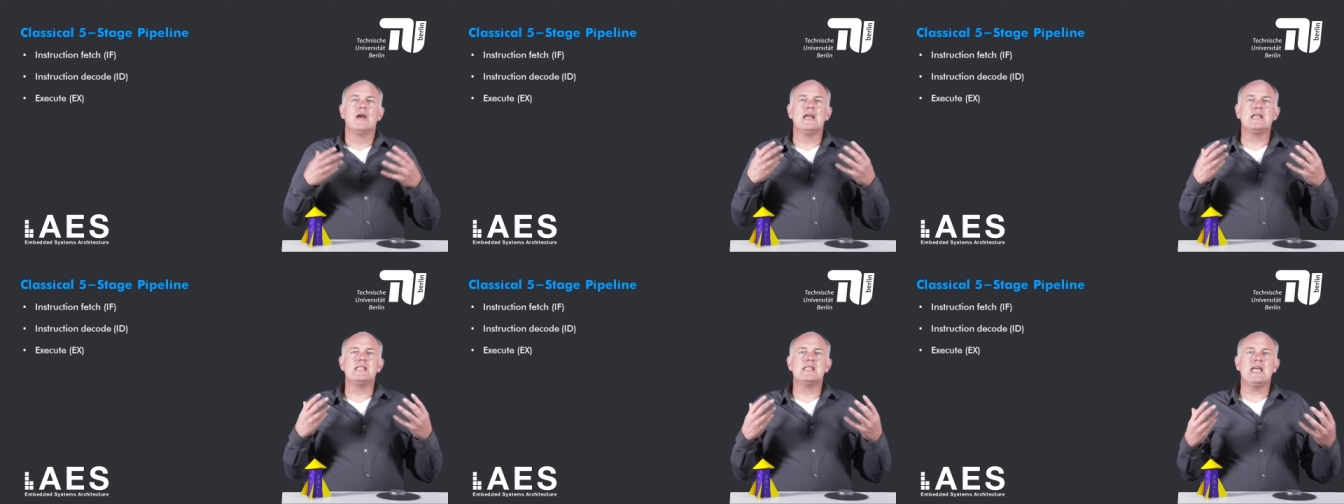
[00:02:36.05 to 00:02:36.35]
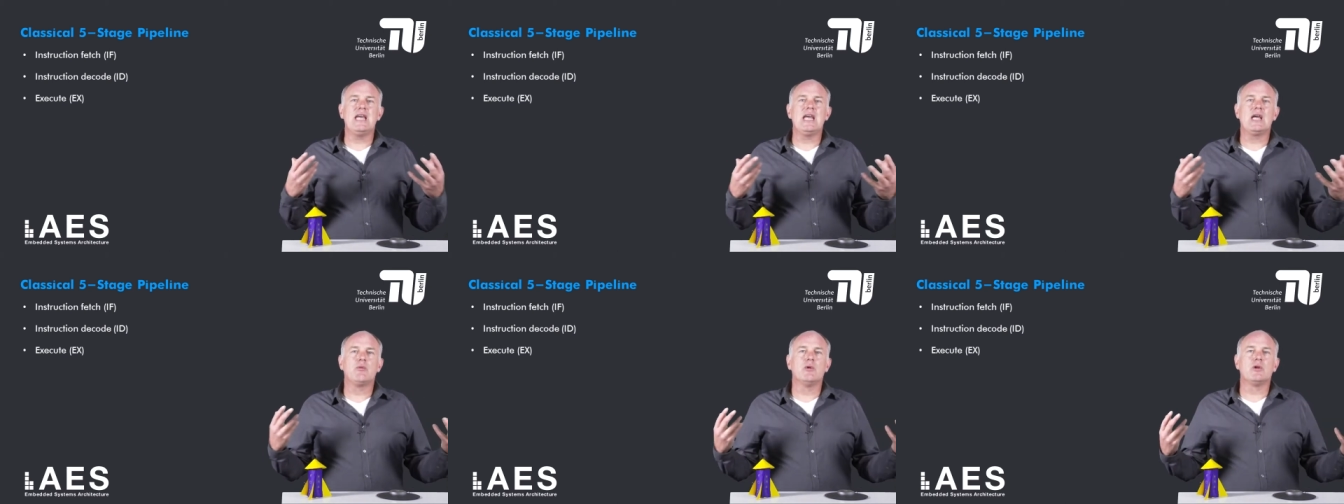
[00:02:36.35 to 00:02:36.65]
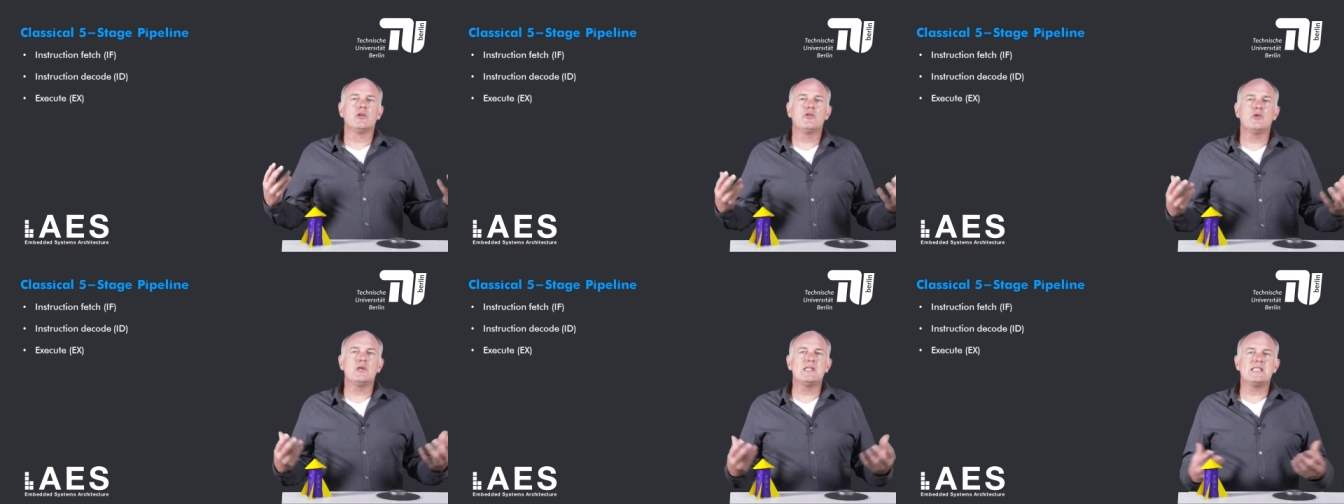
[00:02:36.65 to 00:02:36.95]
is
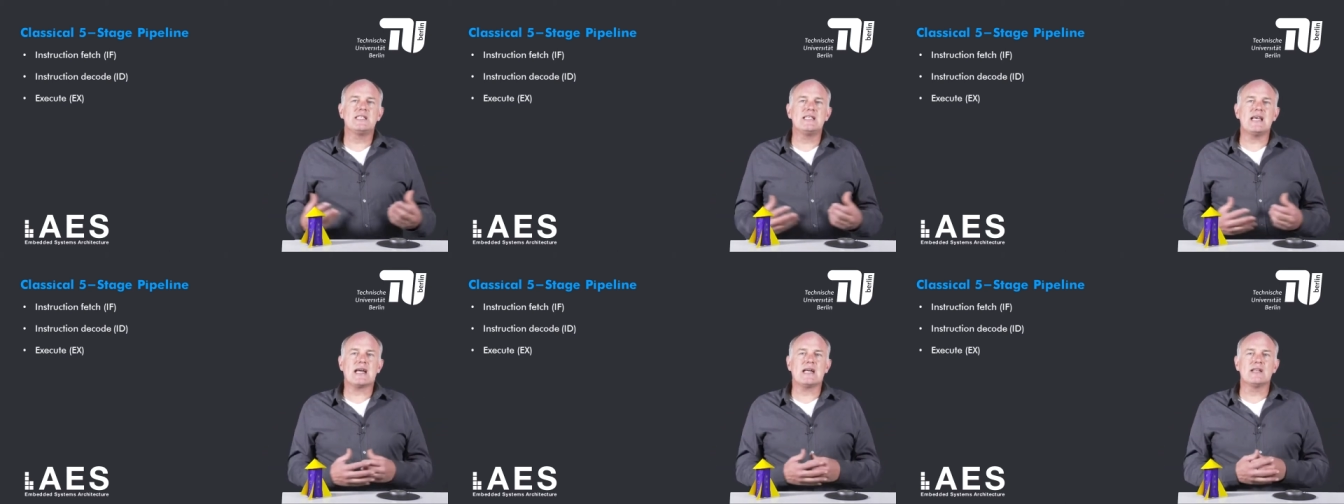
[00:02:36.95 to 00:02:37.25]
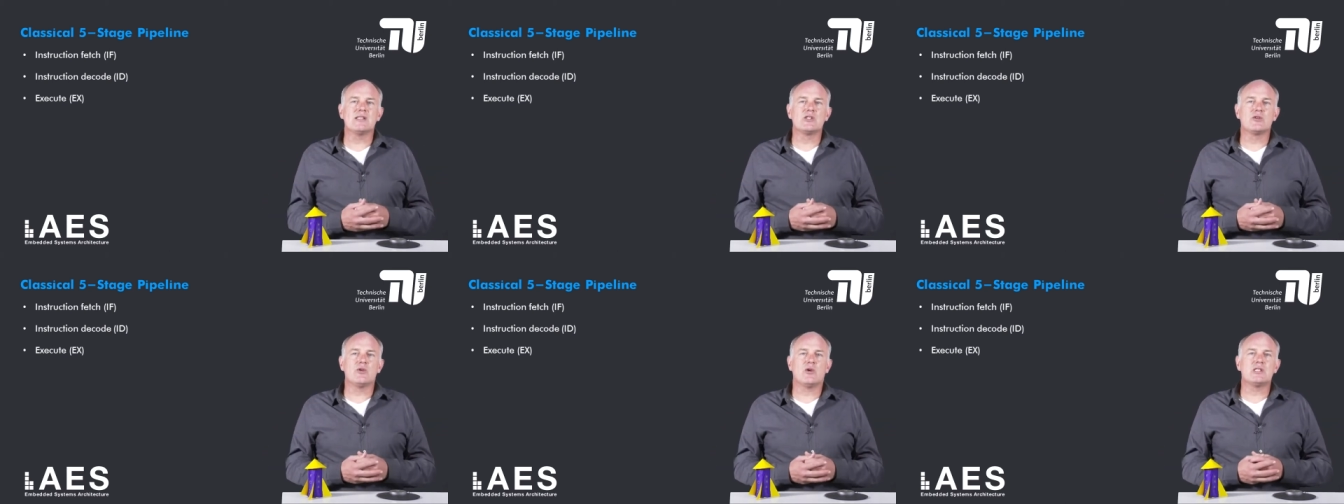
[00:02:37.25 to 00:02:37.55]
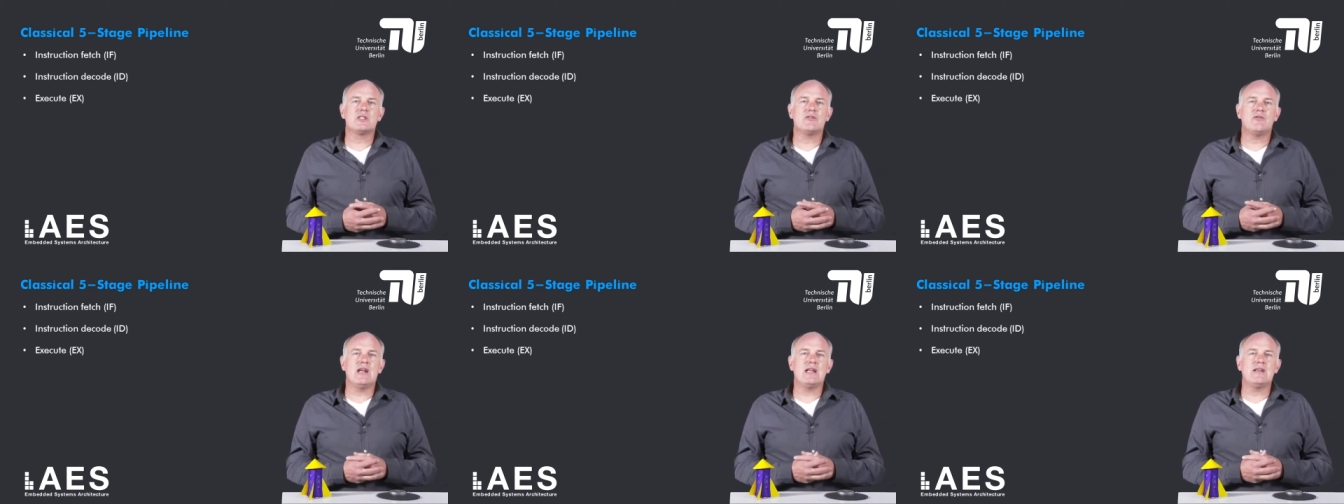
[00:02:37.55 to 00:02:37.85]
equal to its second
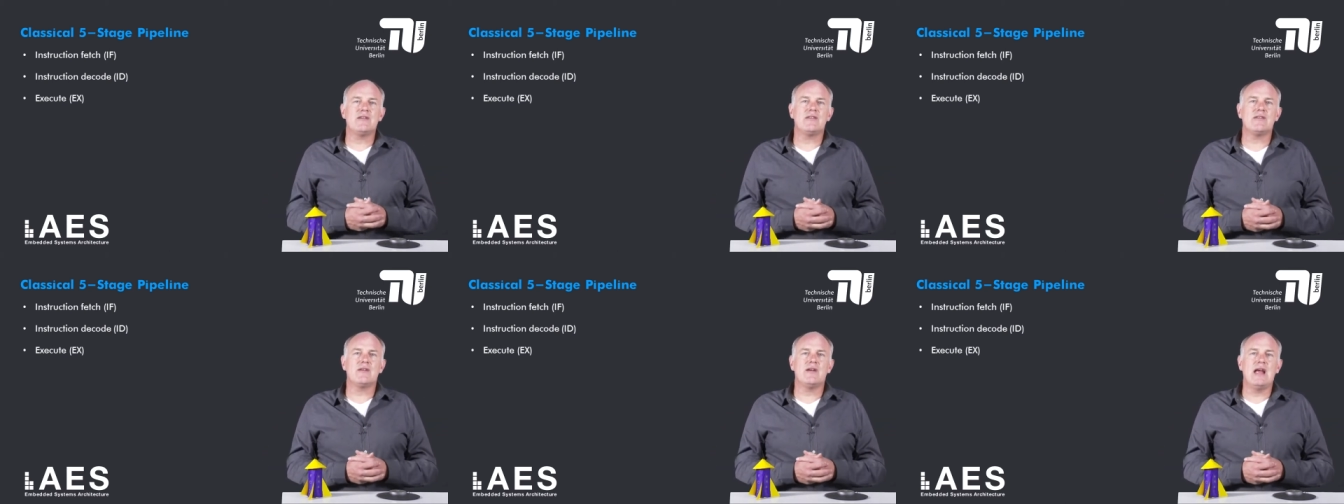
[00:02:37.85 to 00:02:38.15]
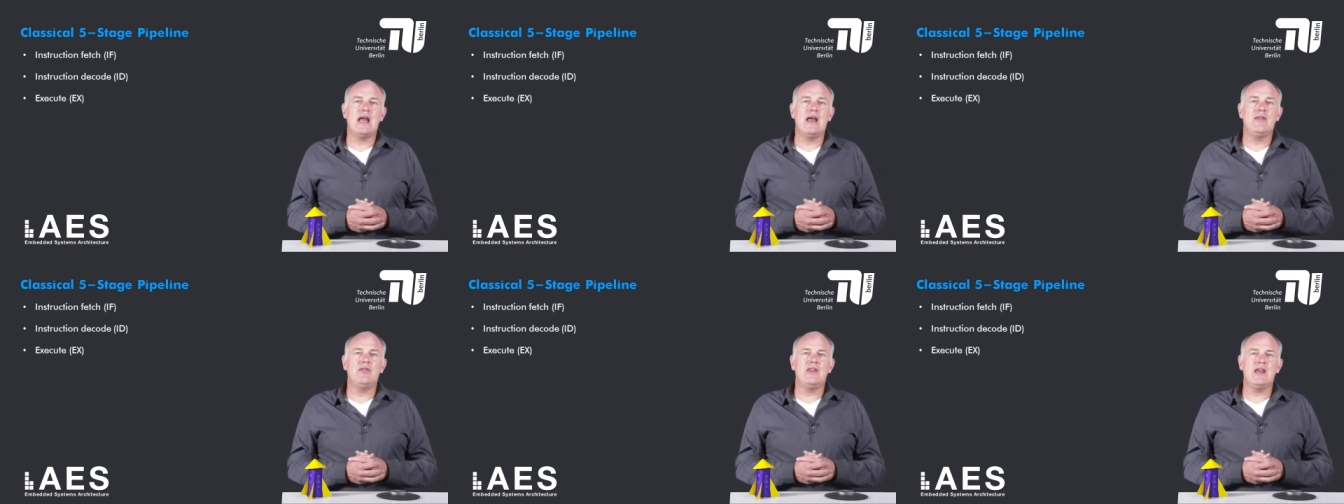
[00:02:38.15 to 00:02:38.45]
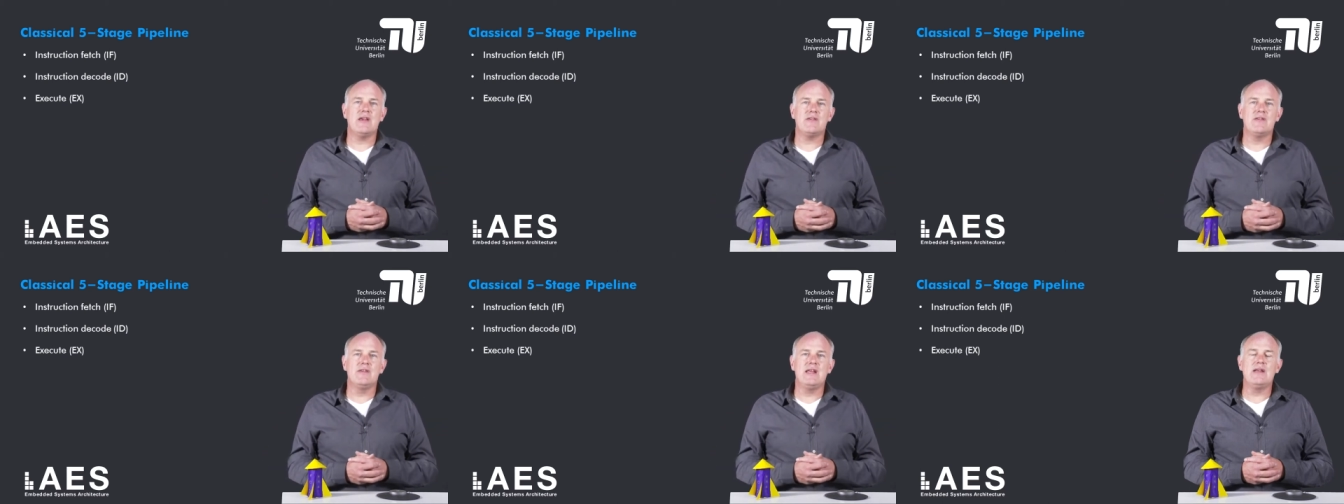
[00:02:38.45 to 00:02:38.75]
source register, and
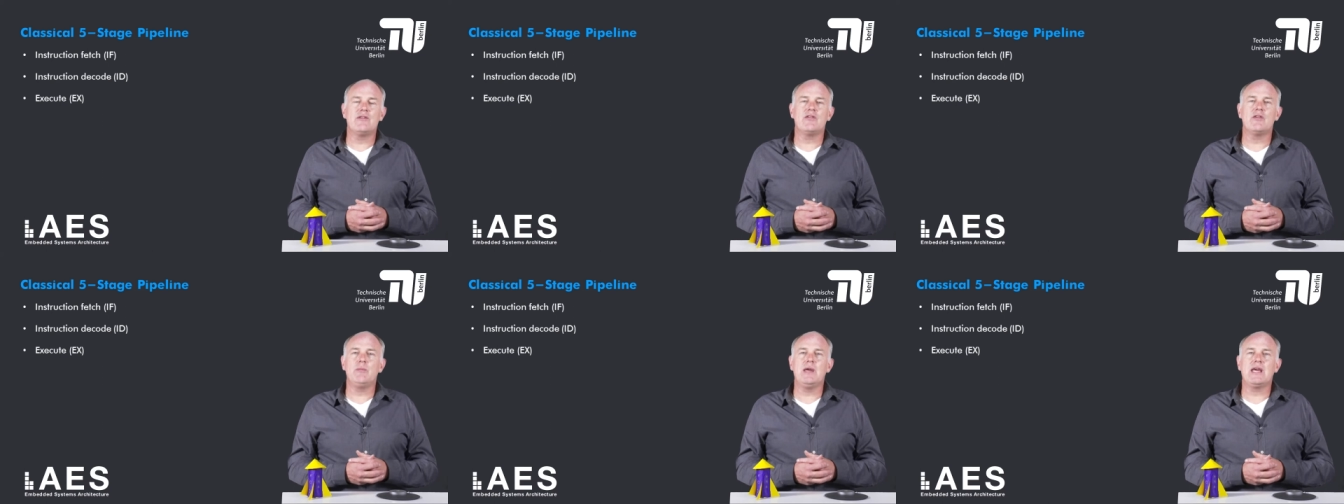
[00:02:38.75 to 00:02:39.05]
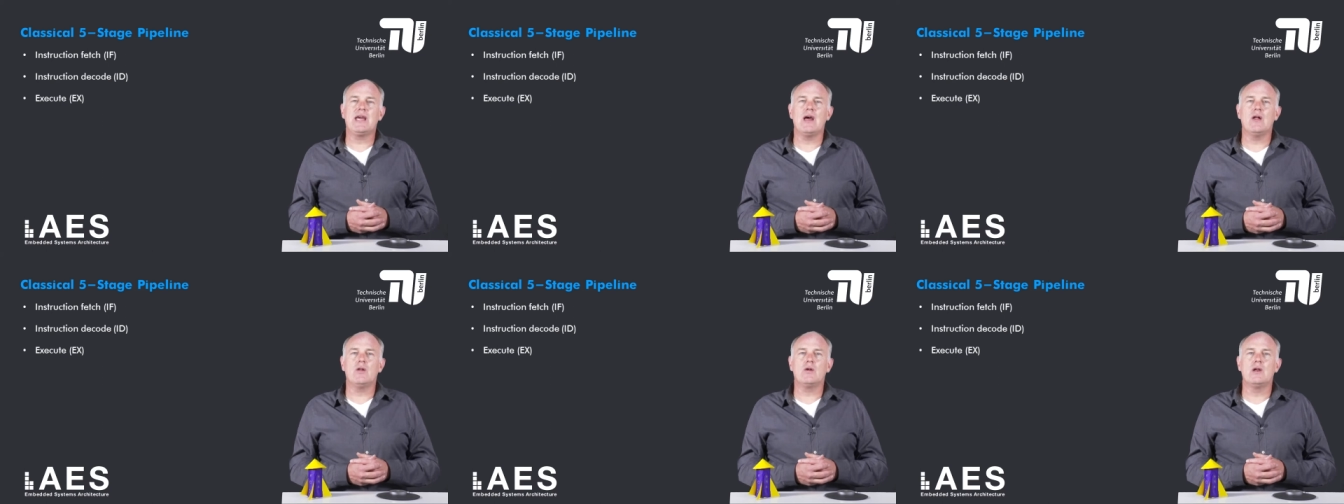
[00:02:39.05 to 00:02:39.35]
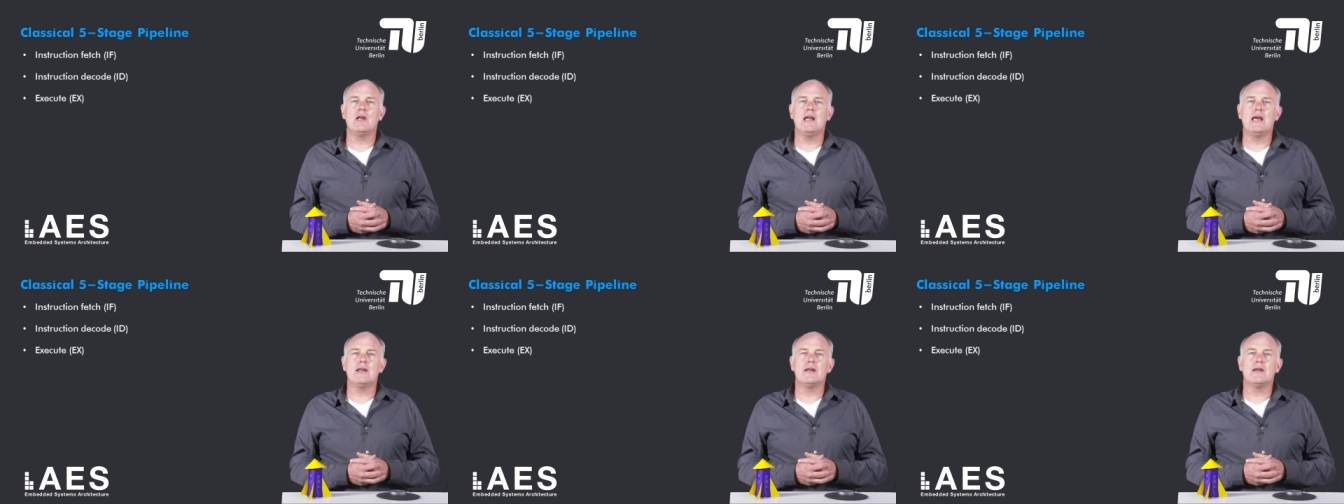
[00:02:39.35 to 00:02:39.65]
this needs to be
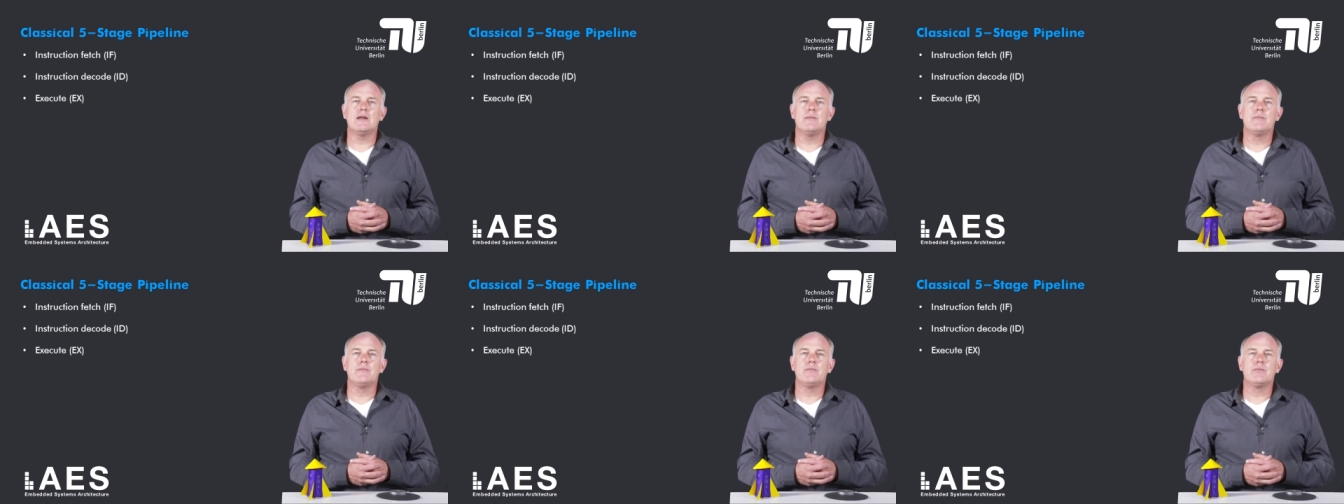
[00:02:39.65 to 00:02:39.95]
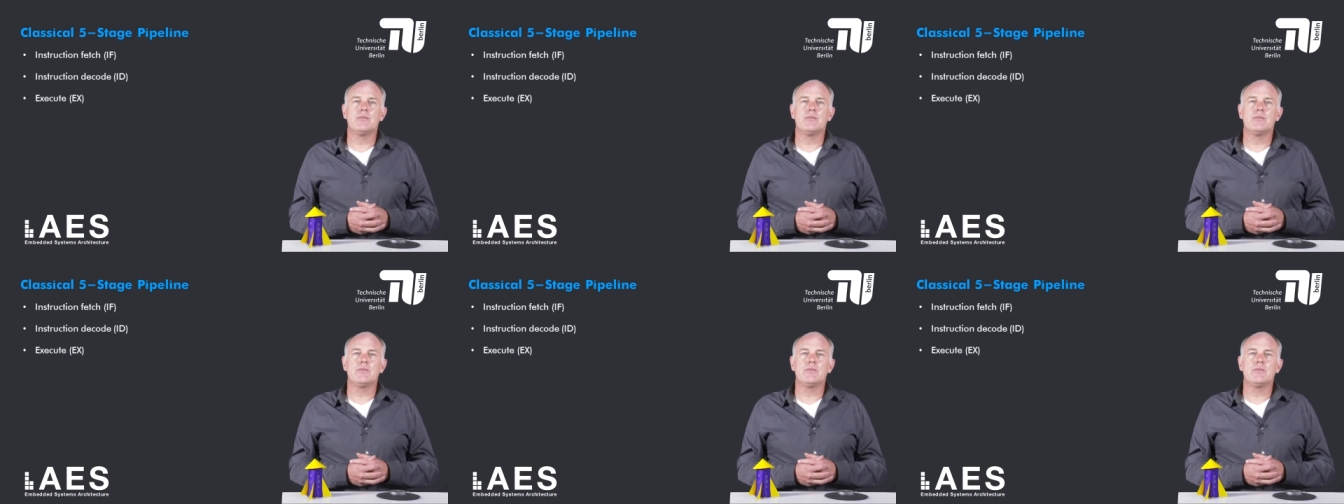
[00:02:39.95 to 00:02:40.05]
calculated.